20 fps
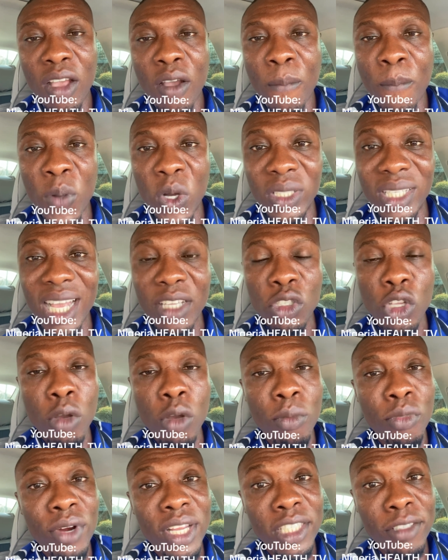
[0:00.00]
But there are
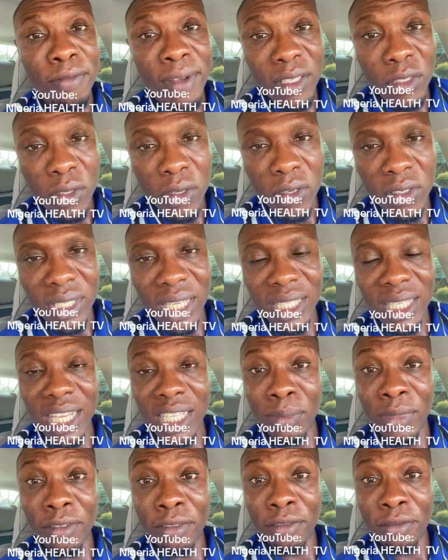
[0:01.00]
some risk factors that has
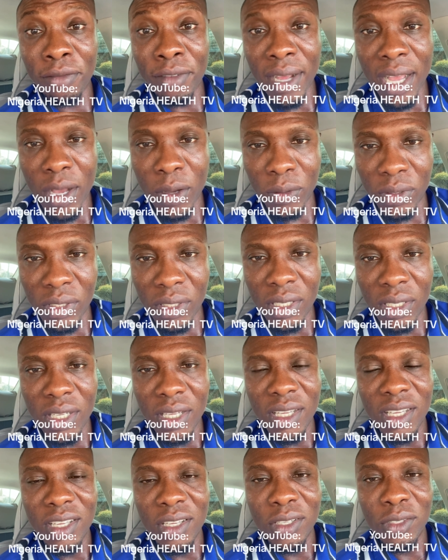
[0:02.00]
been found
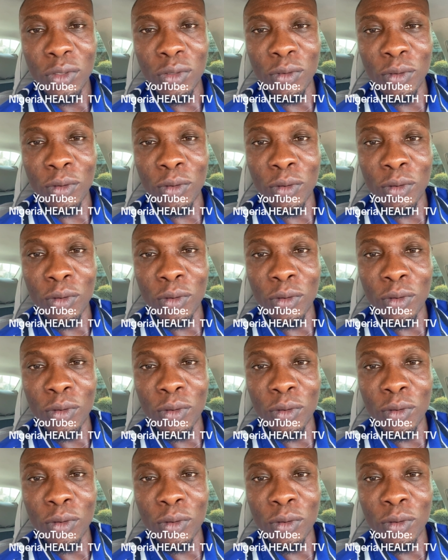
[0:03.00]
to